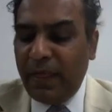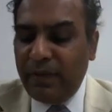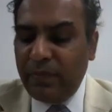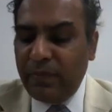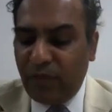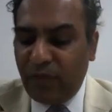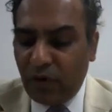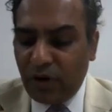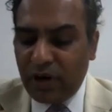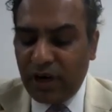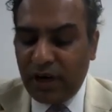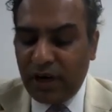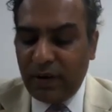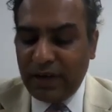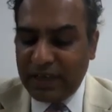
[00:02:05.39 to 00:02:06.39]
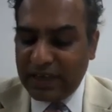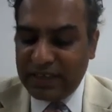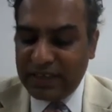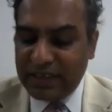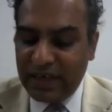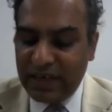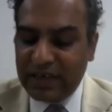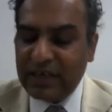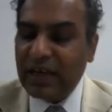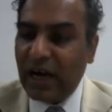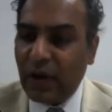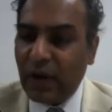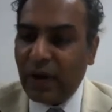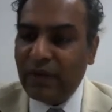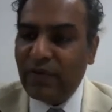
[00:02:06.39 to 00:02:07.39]
Before, as I said, now
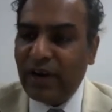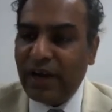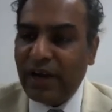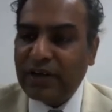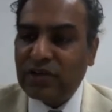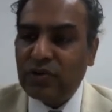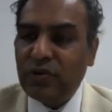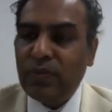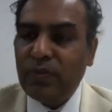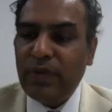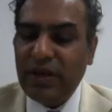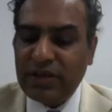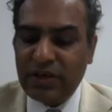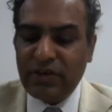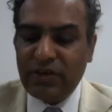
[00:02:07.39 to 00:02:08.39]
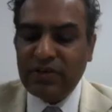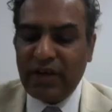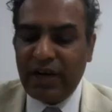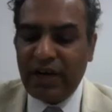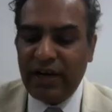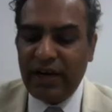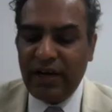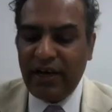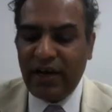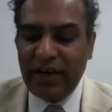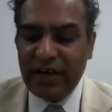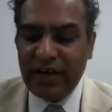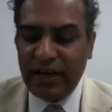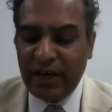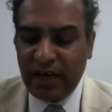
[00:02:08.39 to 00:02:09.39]
I would like to introduce Anya.
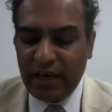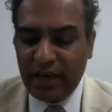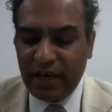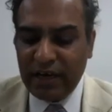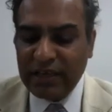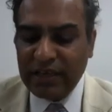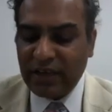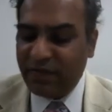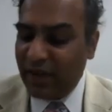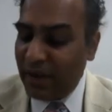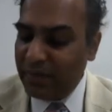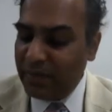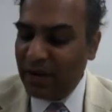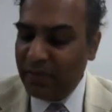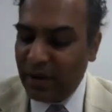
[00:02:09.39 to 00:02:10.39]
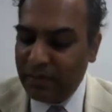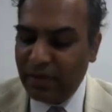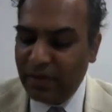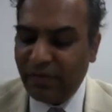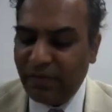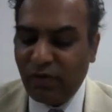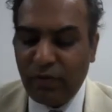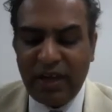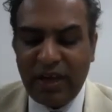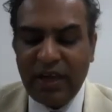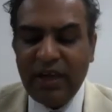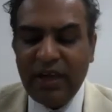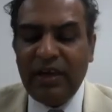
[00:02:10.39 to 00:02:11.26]
Anya is a family member for me.